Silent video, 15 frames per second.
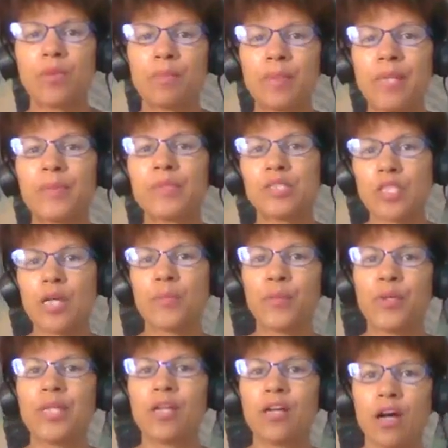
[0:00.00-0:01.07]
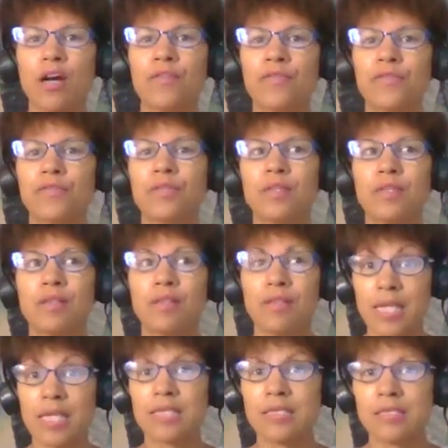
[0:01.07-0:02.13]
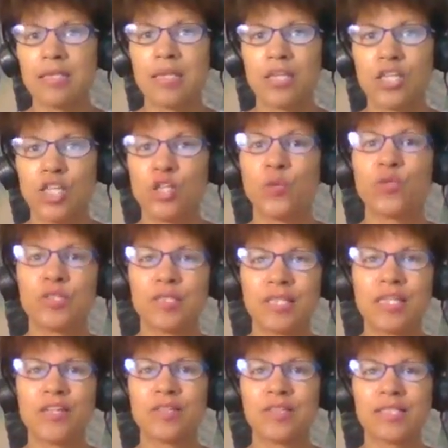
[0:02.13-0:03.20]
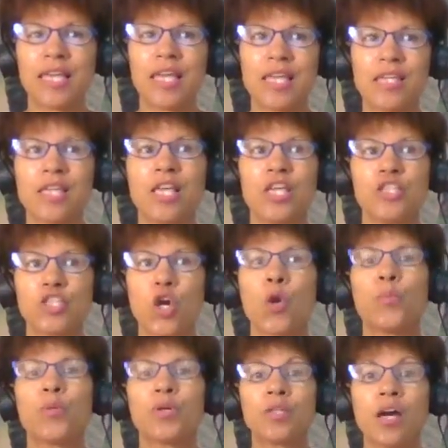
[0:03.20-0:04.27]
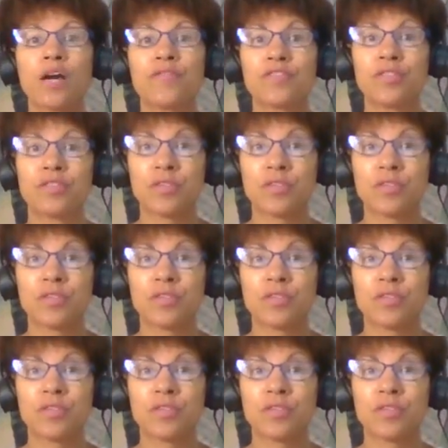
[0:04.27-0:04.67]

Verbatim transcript: when people start putting off things you know when you hear the saying don't put off to,